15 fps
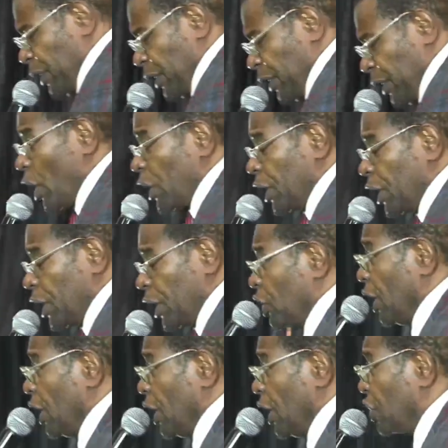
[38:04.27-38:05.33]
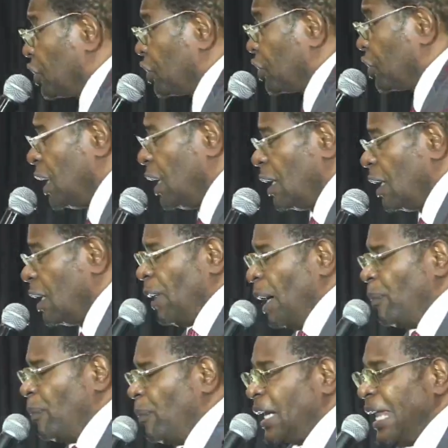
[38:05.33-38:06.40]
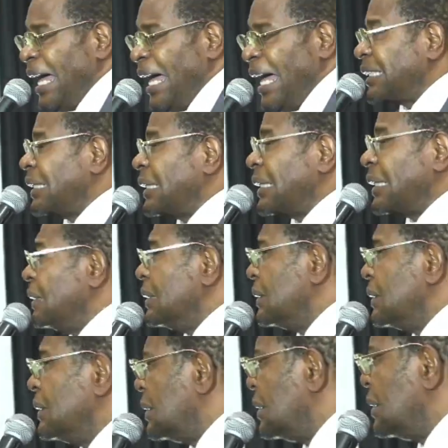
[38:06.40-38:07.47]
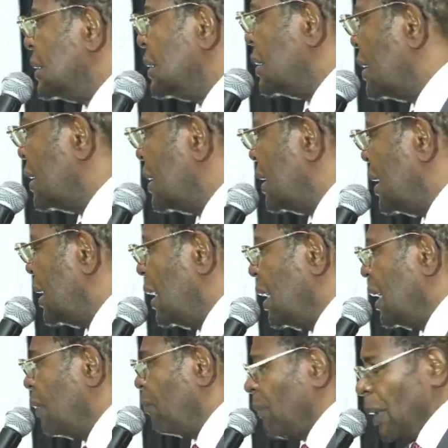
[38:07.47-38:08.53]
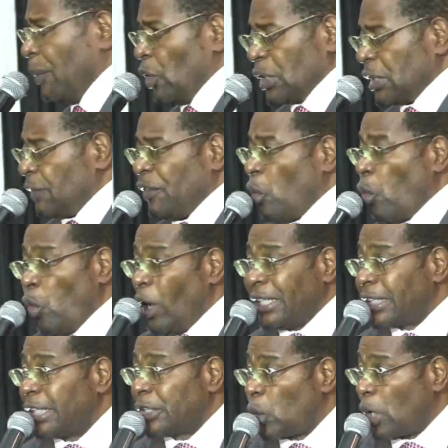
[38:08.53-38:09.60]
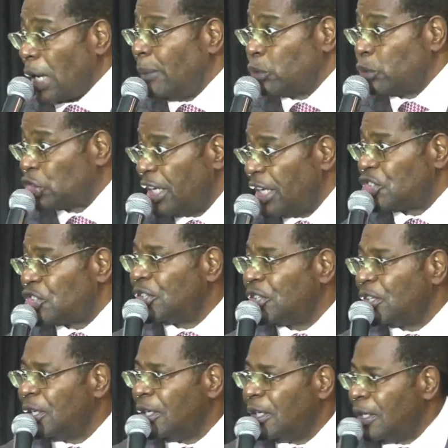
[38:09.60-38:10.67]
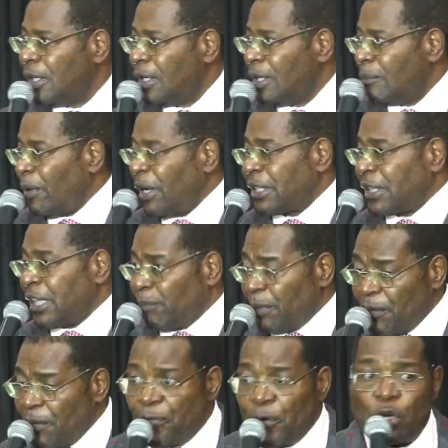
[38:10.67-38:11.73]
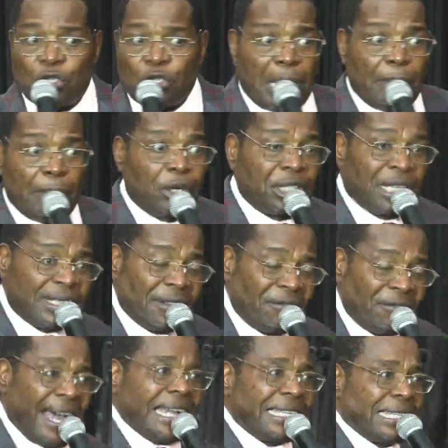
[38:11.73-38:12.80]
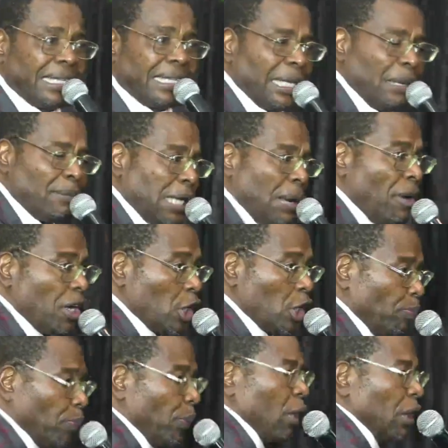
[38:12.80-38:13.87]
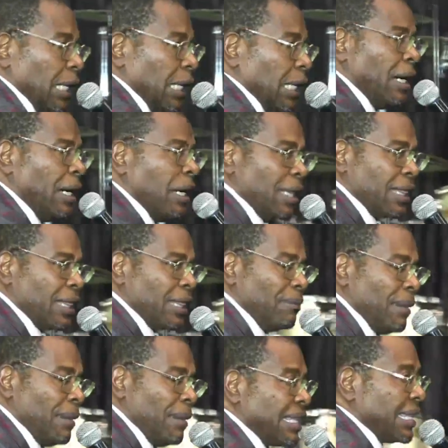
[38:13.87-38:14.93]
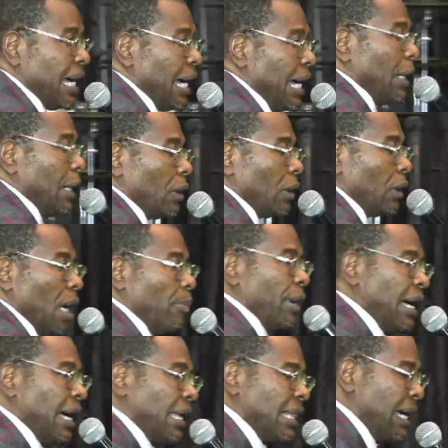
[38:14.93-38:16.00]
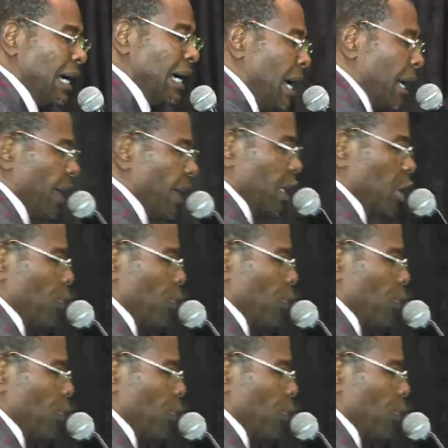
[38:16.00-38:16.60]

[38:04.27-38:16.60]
they walk into church, maybe reluctantly, maybe not even wanting to come to church. But they've been forced, somebody has invited them, someone has pulled them, their mother, their uncle, their brother, there's